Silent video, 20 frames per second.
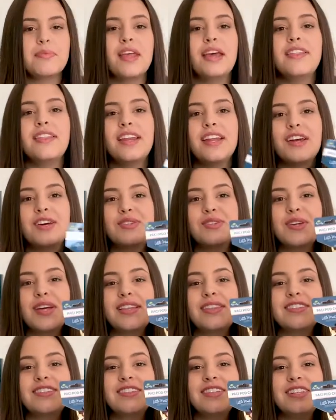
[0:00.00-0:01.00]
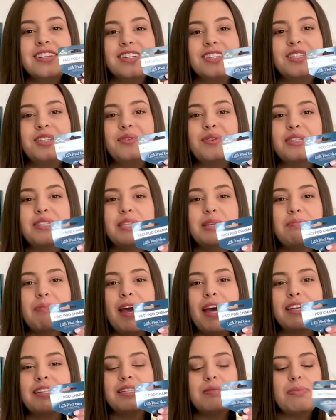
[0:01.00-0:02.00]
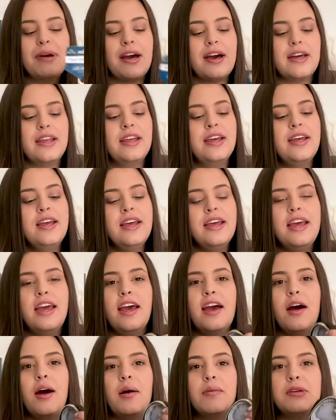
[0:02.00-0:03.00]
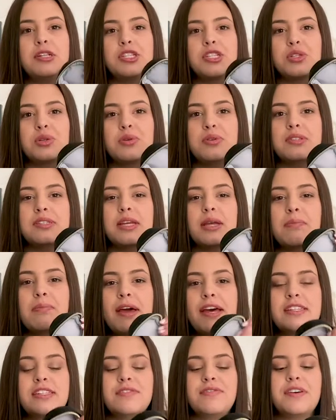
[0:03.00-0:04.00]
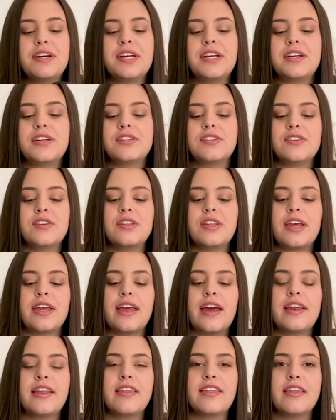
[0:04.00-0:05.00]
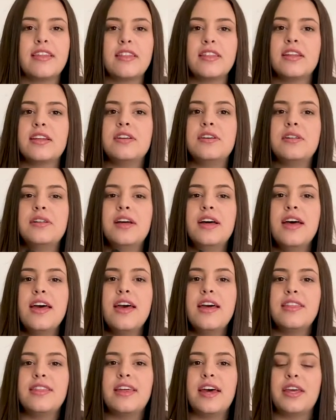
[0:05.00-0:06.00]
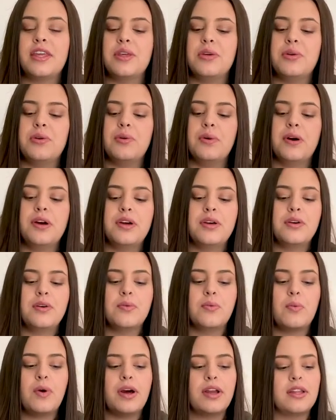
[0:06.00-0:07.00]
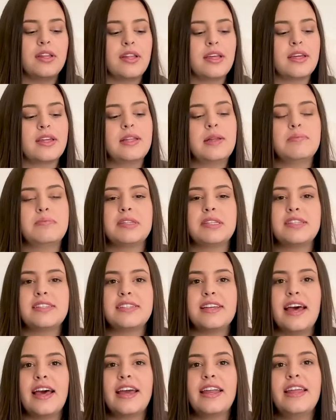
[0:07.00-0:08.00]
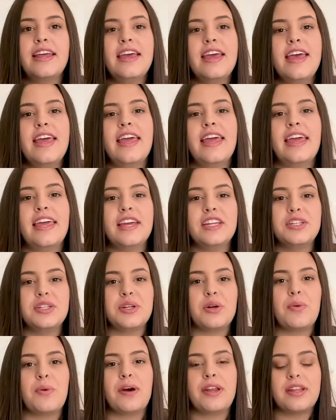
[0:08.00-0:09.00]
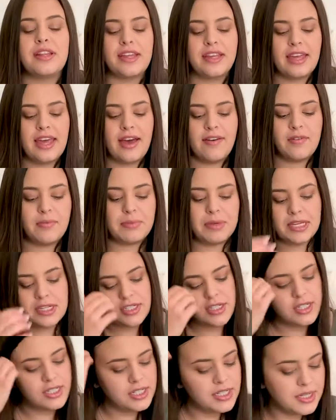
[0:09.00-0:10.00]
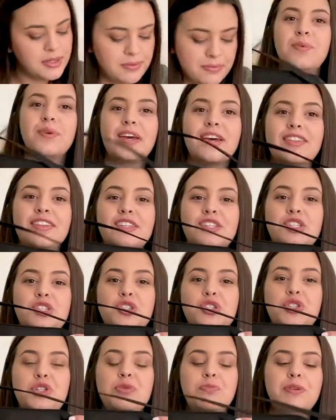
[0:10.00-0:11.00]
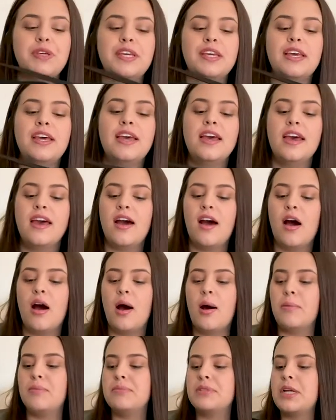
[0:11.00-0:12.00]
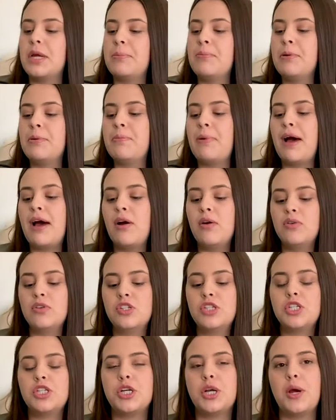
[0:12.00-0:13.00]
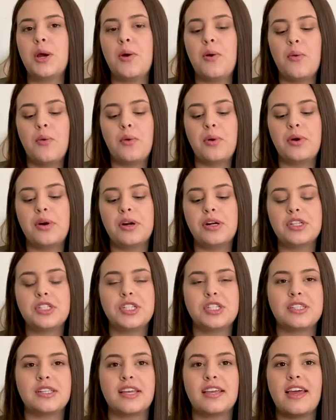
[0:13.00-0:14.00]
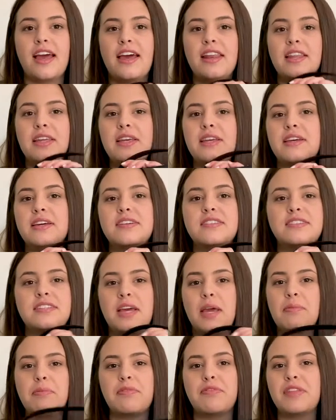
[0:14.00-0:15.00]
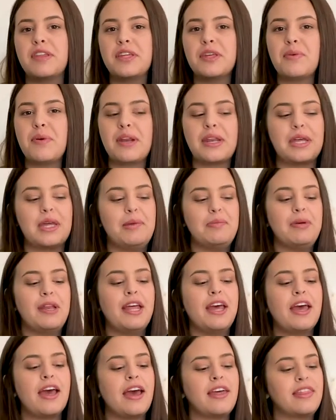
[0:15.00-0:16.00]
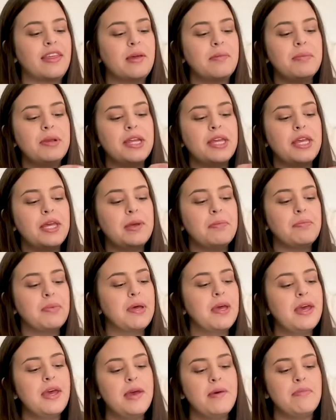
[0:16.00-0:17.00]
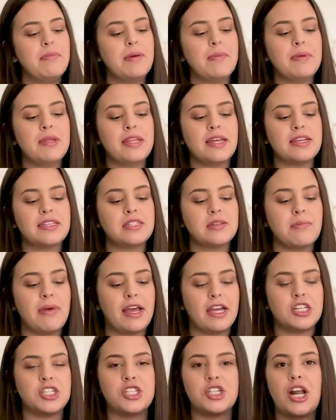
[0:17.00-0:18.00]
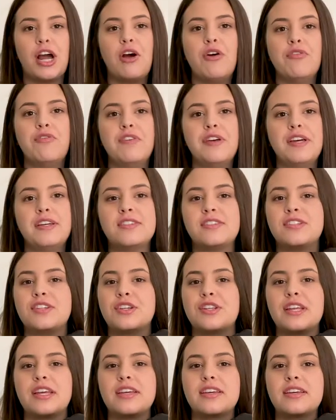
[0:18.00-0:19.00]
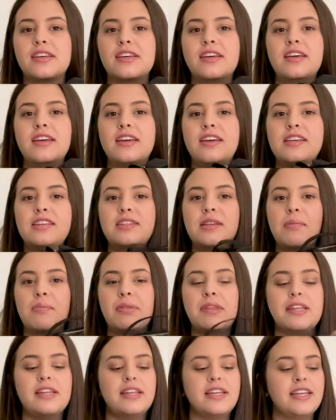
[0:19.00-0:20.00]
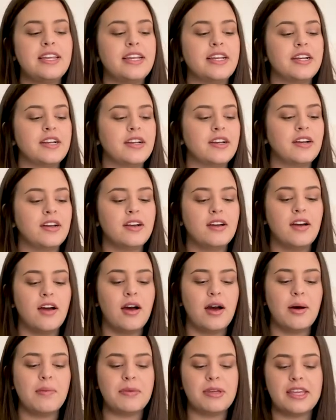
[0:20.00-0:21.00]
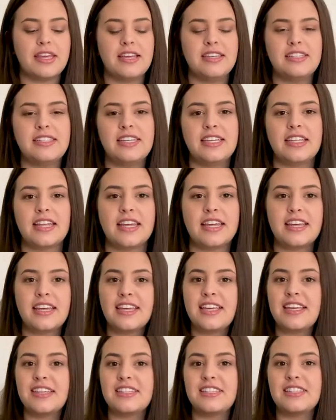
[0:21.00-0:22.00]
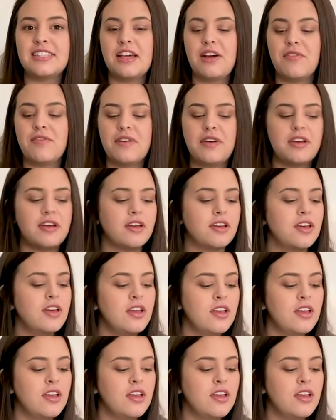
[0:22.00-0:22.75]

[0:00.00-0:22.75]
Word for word: And then I also got this little Itzy Ritzy Paci Pod. Um, it just holds like pacifiers or like anything little that you want to like clip to the side and you don't want to like have them get dirty. We got this jujube um, diaper pouch or just like any type of thing you want to keep in it. I think I'm going to keep maybe like some extra outfits or like something in here um, in case he like gets his outfit